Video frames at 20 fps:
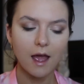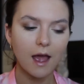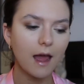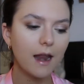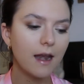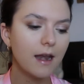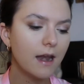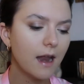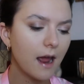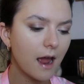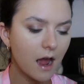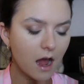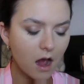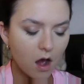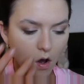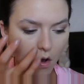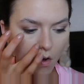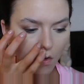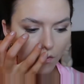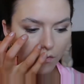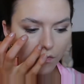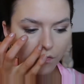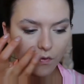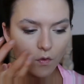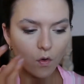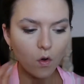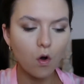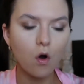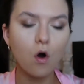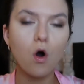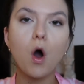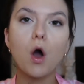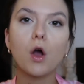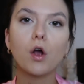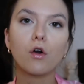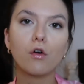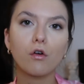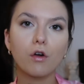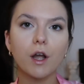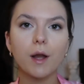And now for
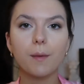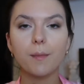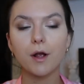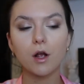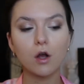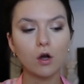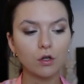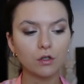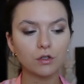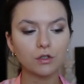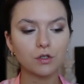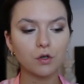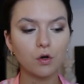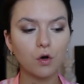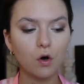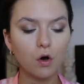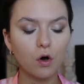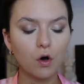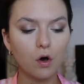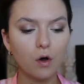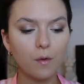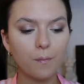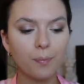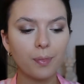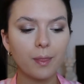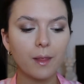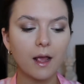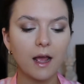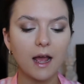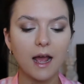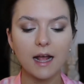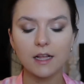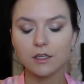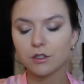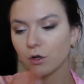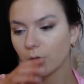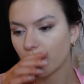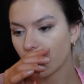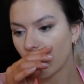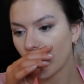cream contour and
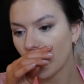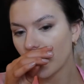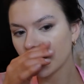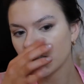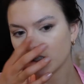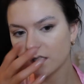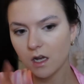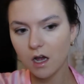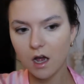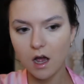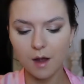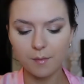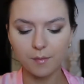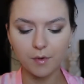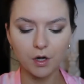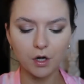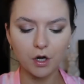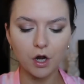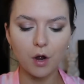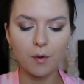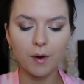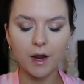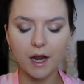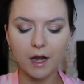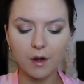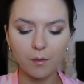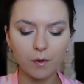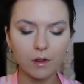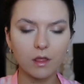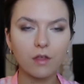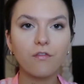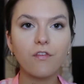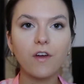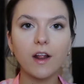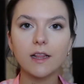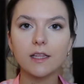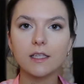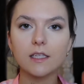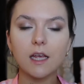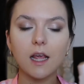sort of bronzer, I'm going to go in with the
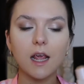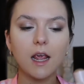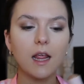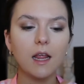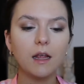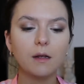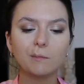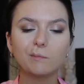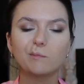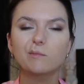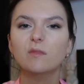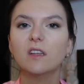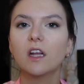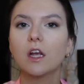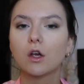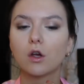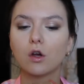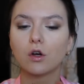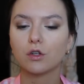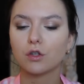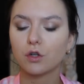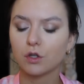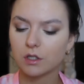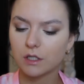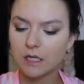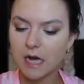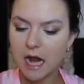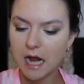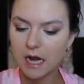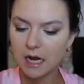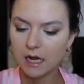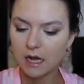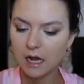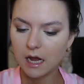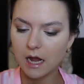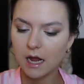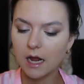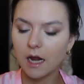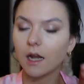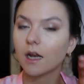Fenty contour stick
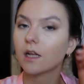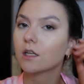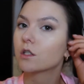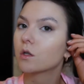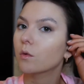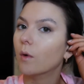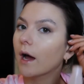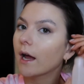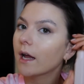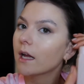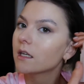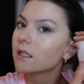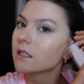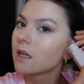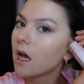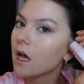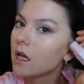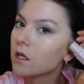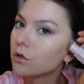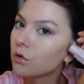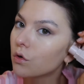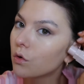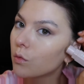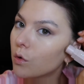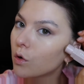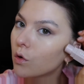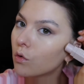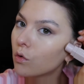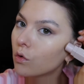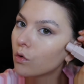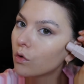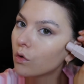in Suede as normal.